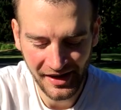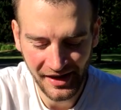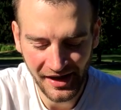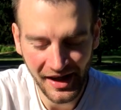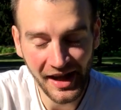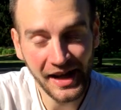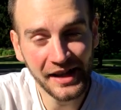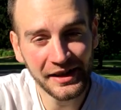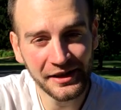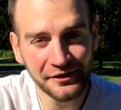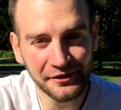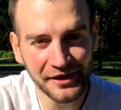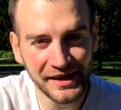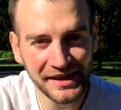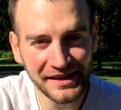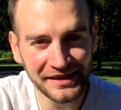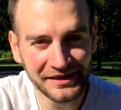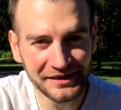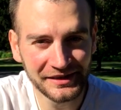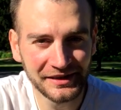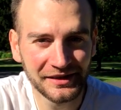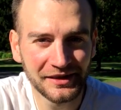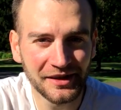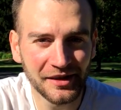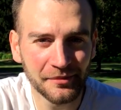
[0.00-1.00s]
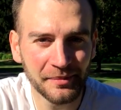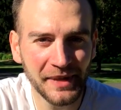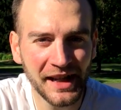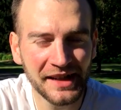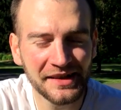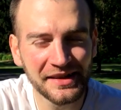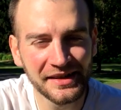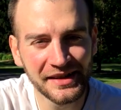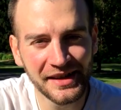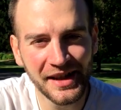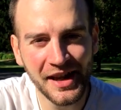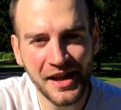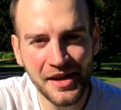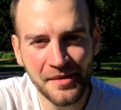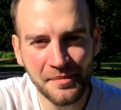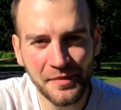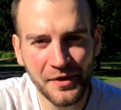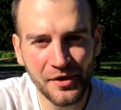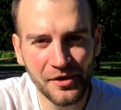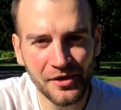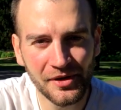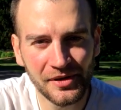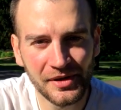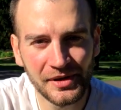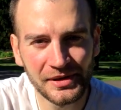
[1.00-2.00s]
Anyway, got back to the
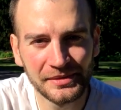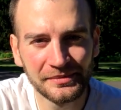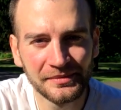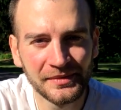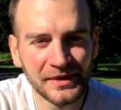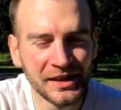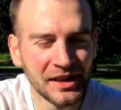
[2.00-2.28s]
airport.